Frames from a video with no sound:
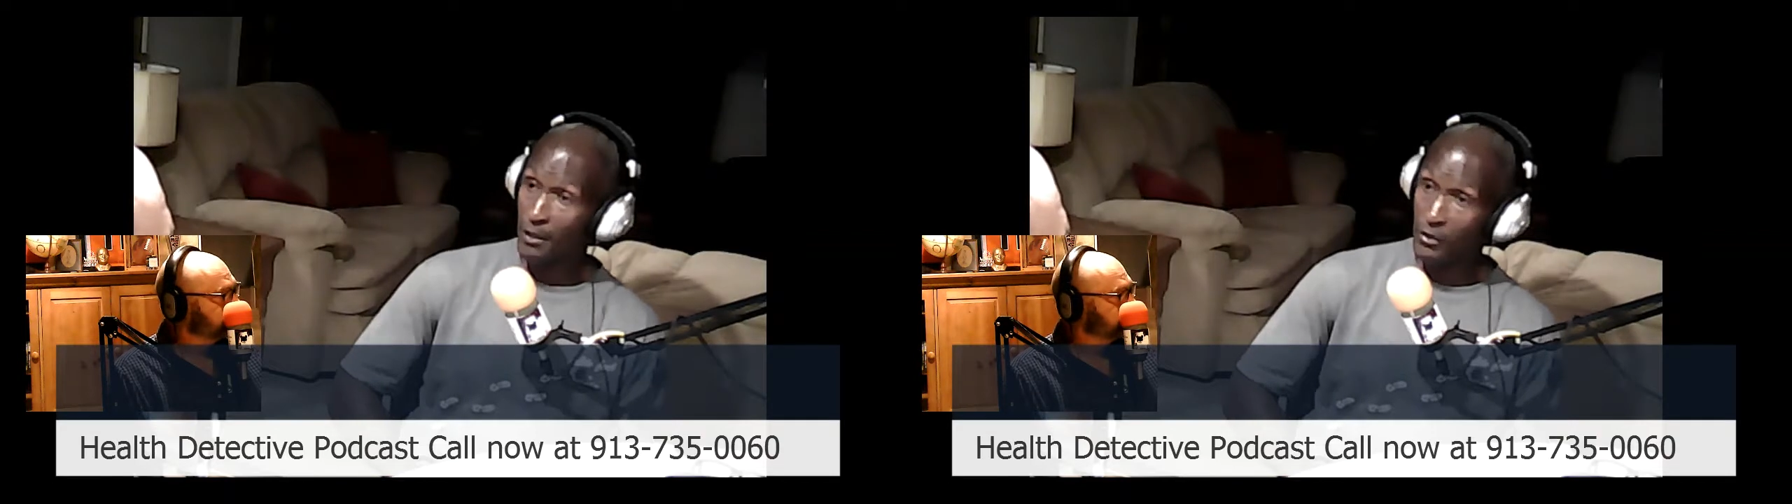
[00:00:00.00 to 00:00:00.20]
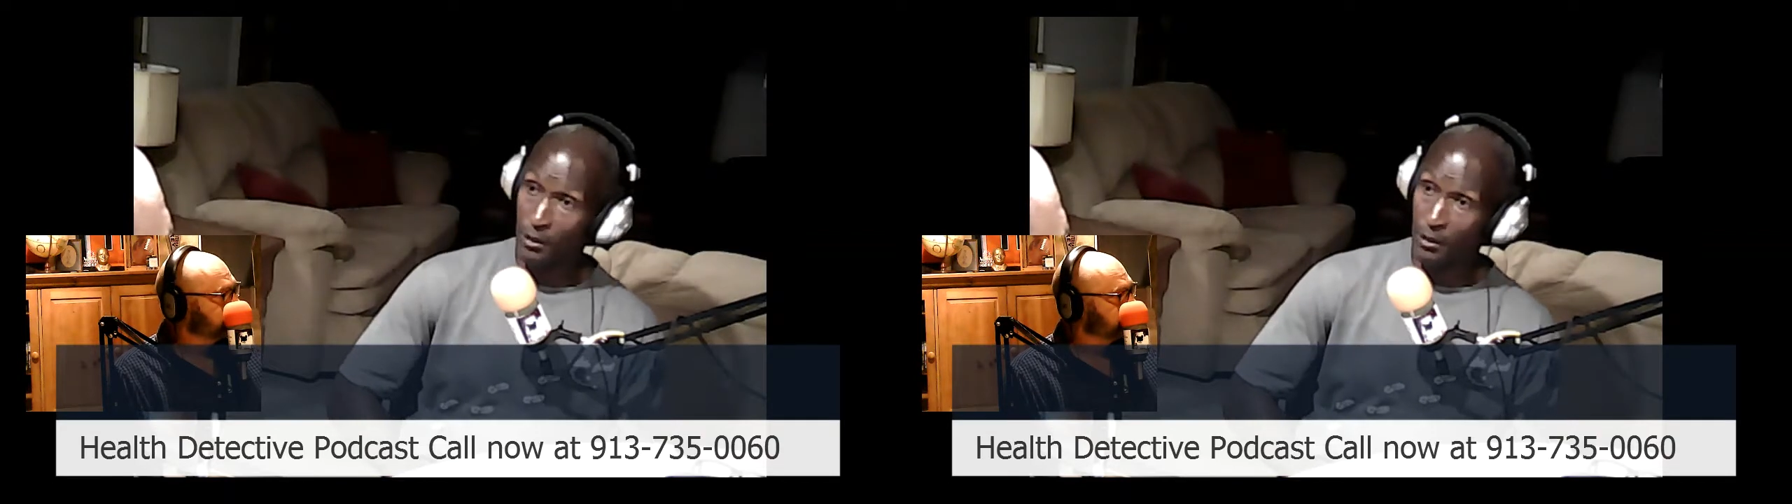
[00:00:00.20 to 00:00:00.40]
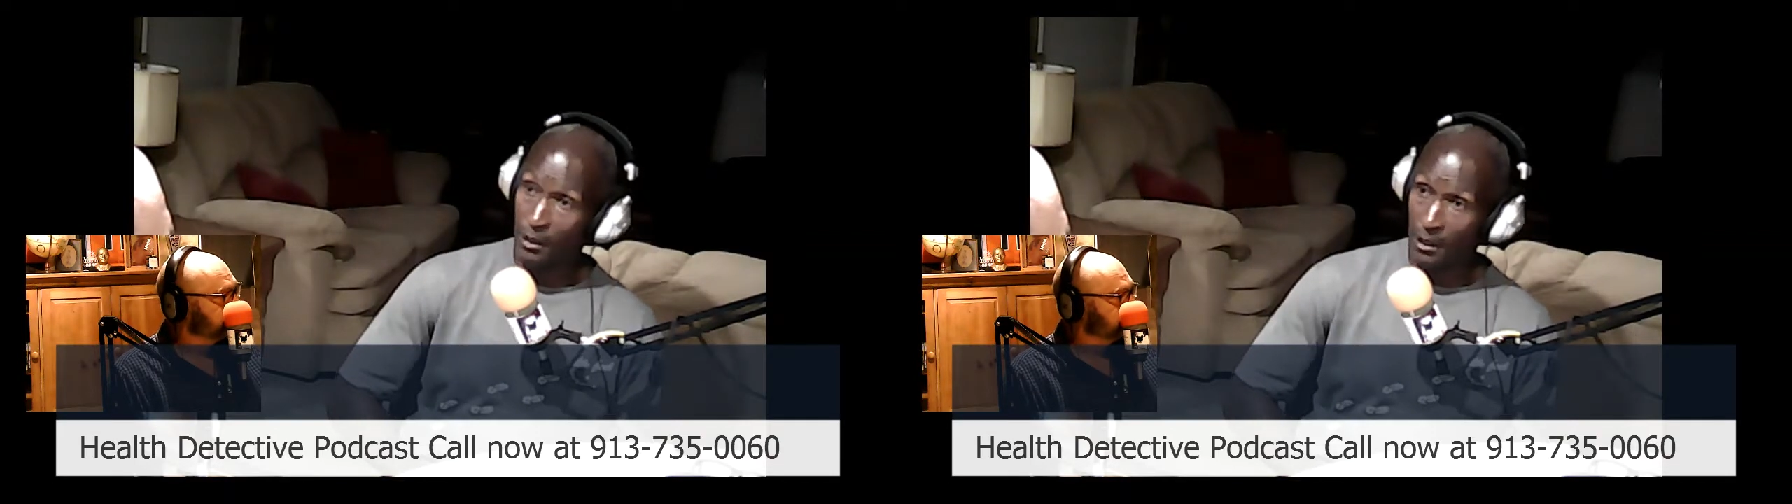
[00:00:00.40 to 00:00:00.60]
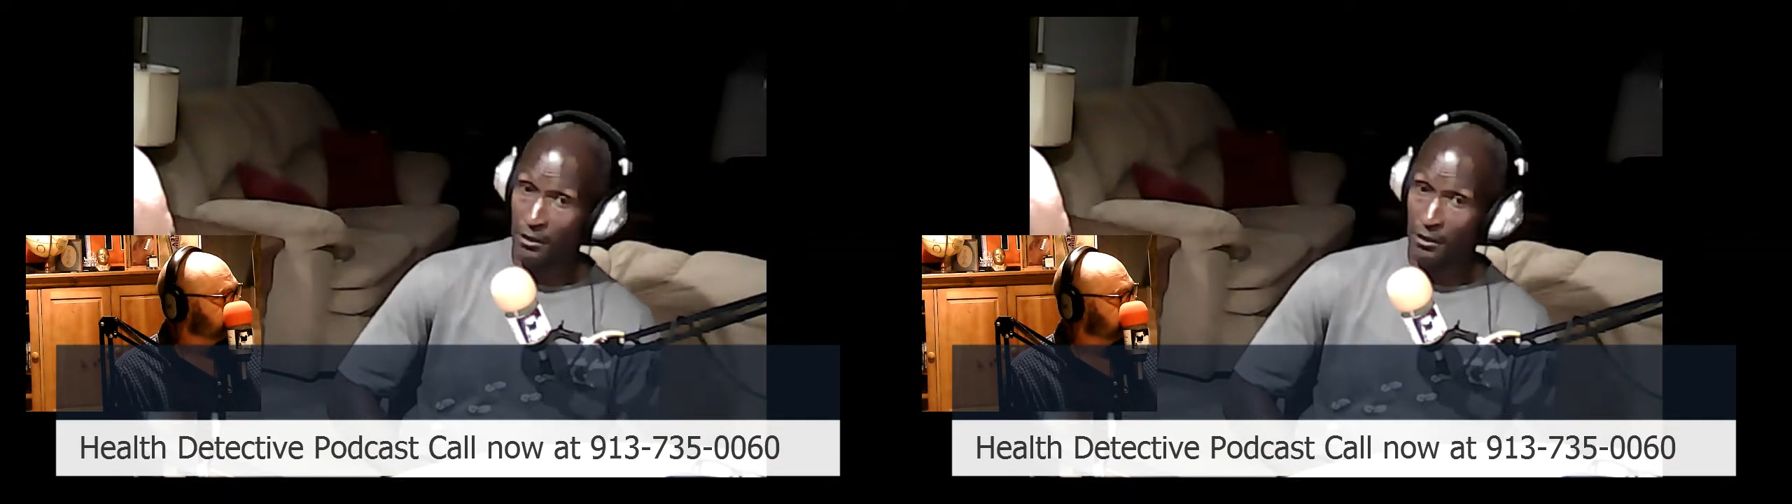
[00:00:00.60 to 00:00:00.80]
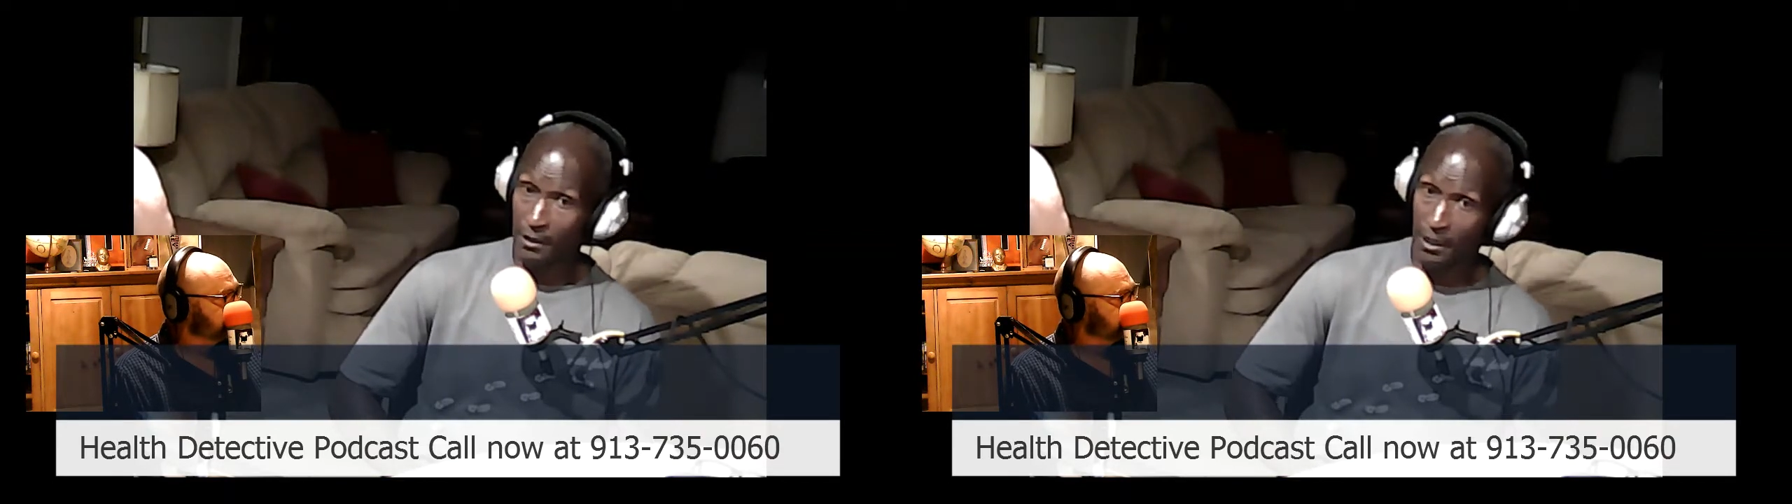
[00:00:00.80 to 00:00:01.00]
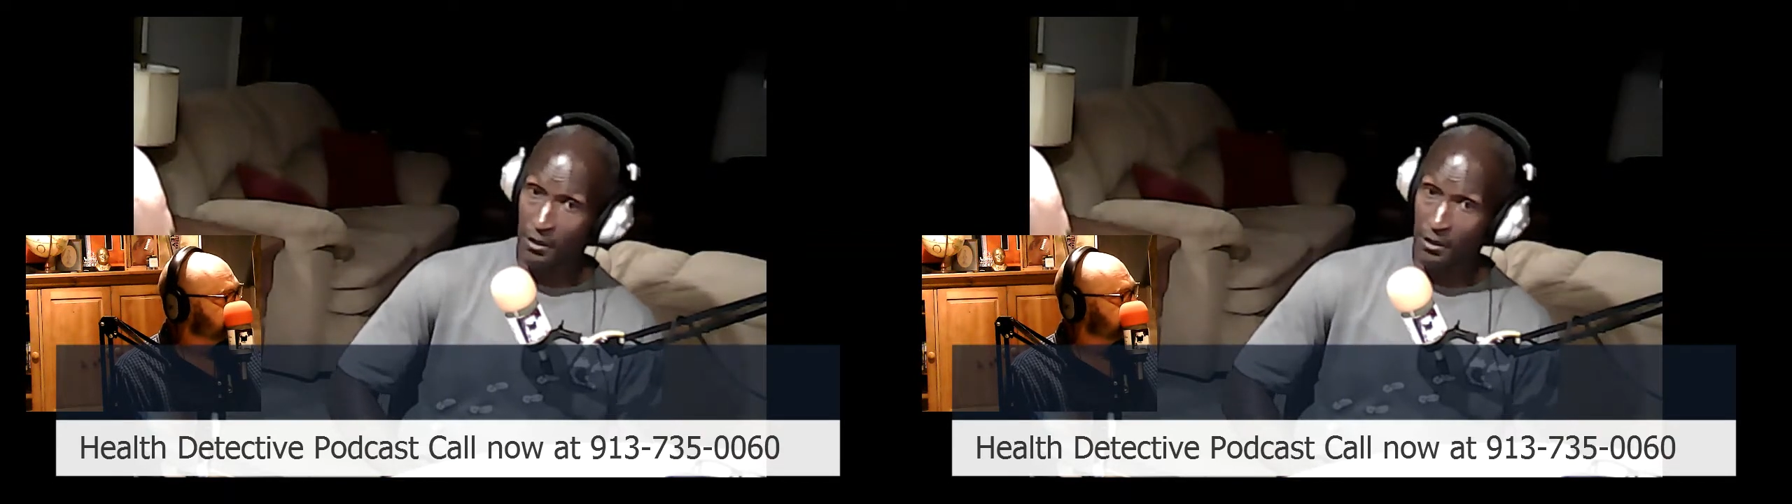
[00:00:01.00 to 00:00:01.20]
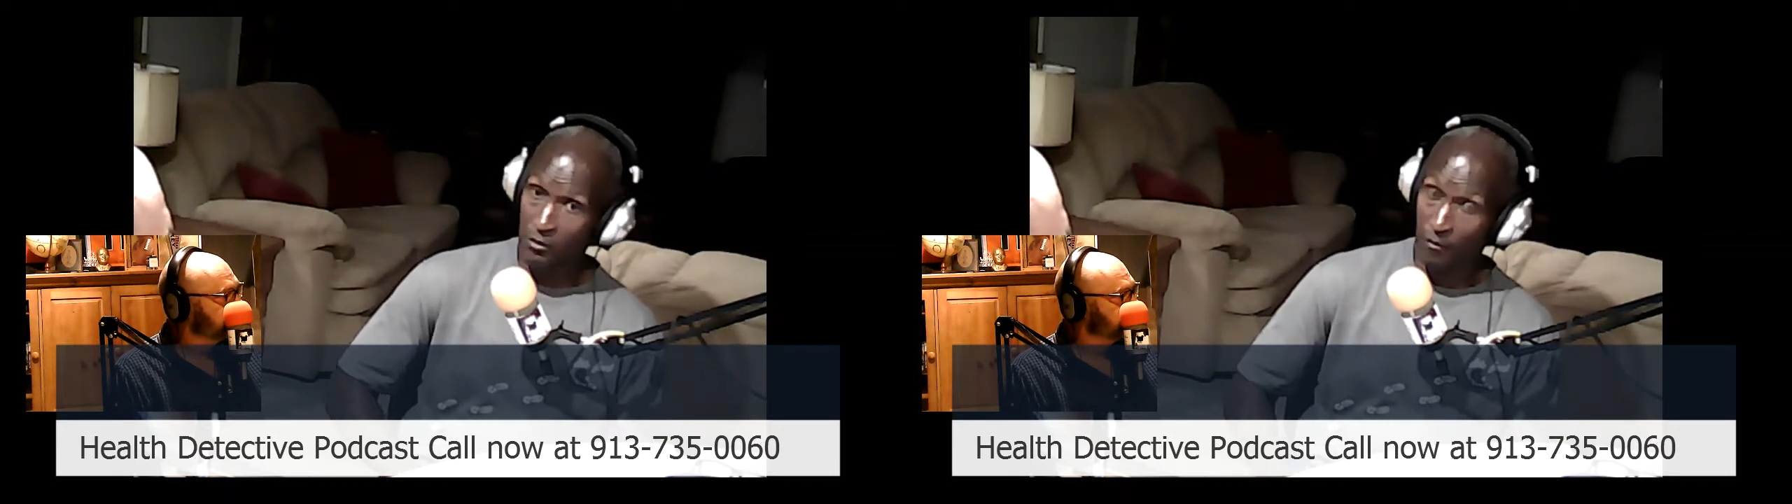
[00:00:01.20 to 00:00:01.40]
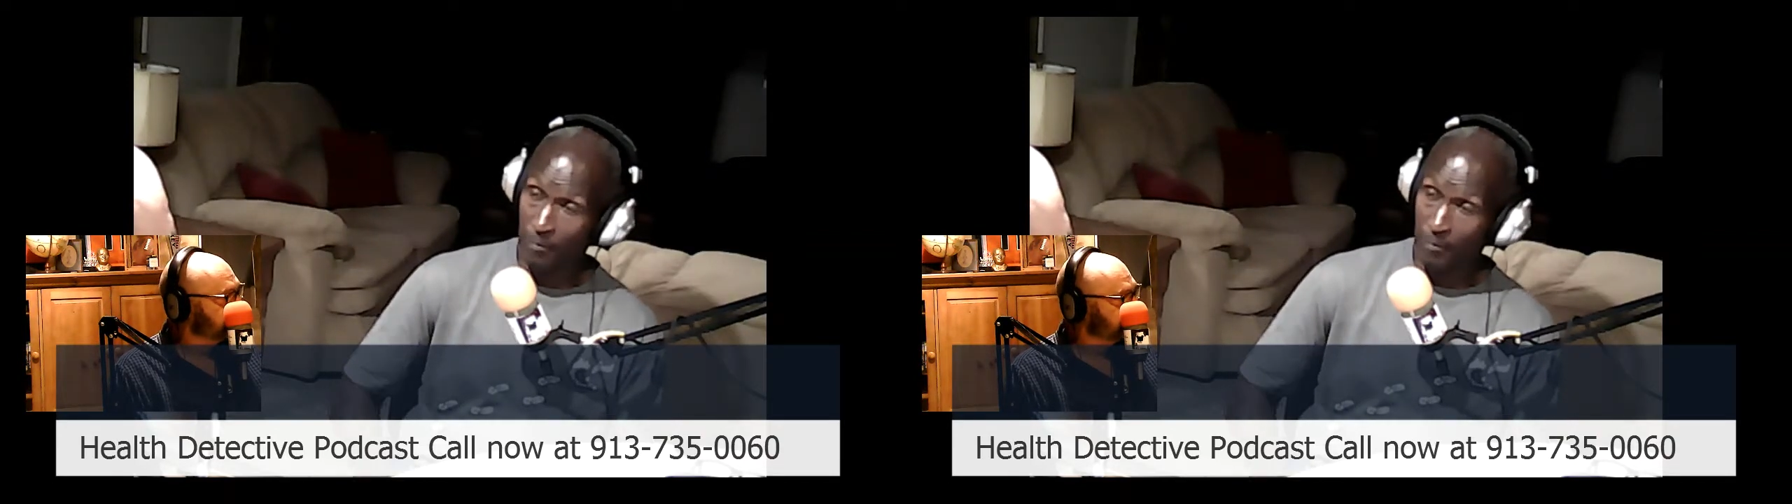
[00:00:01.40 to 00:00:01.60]
doing lunges, any
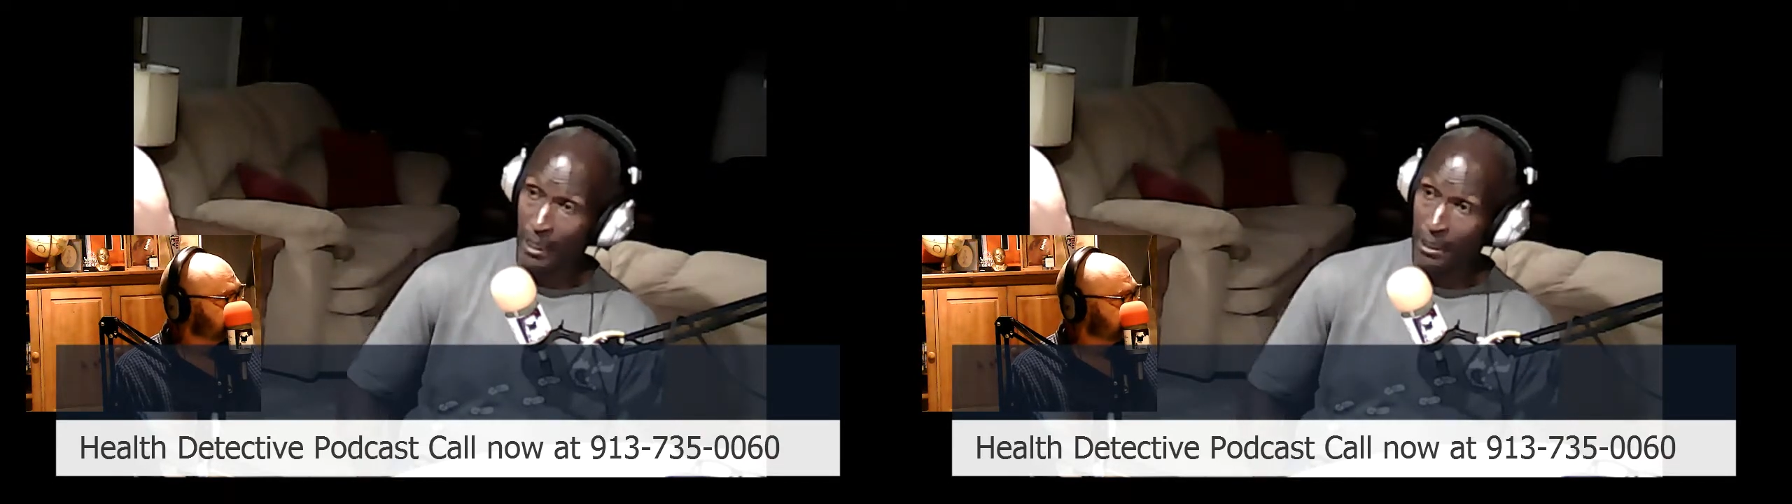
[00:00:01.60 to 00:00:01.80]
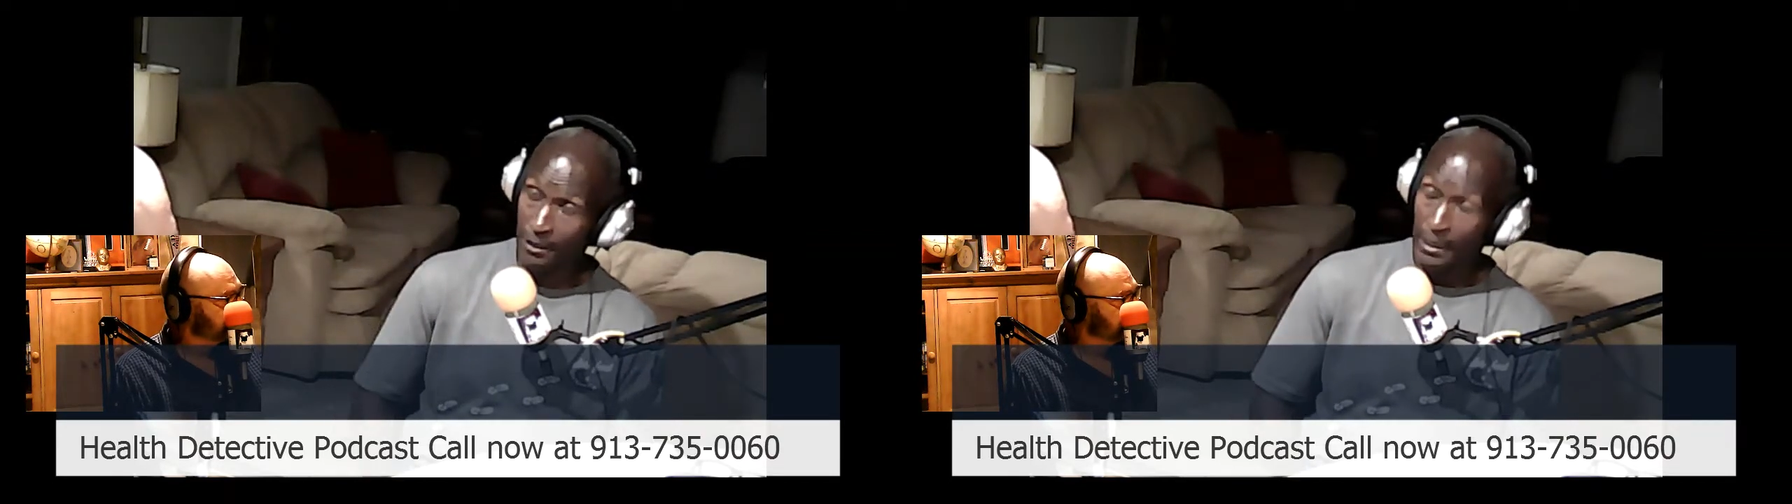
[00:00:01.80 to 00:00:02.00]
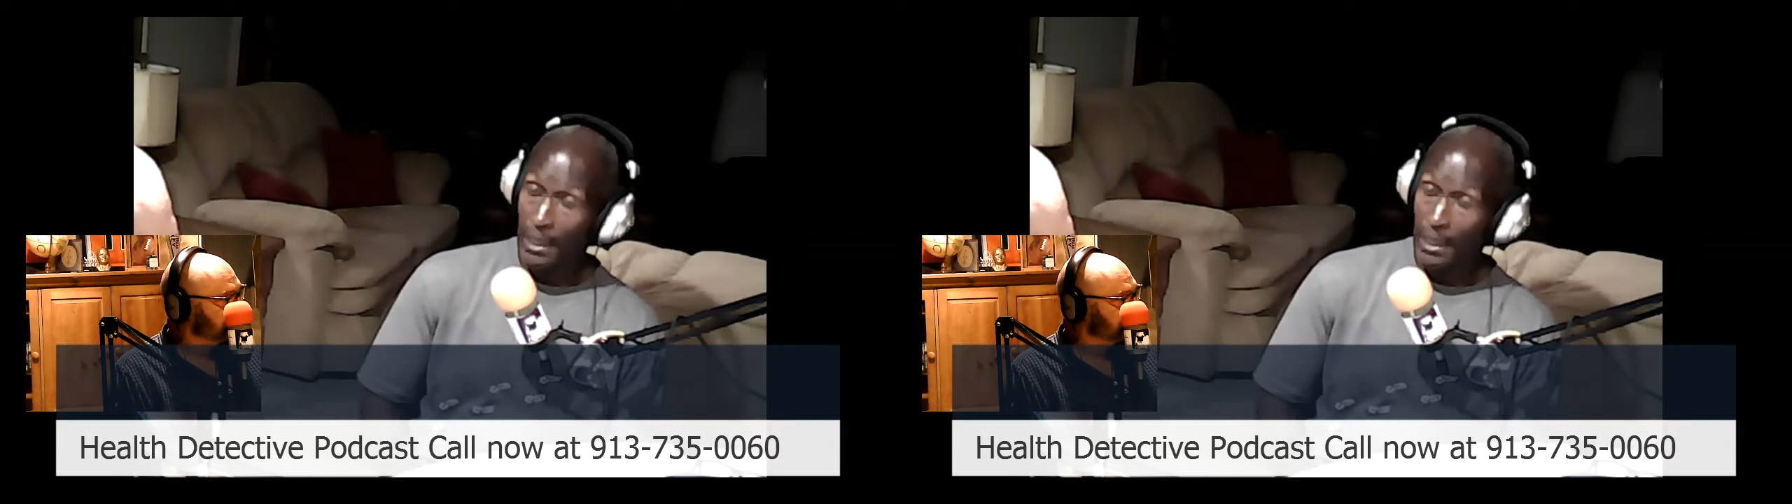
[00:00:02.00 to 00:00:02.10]
sort of balance.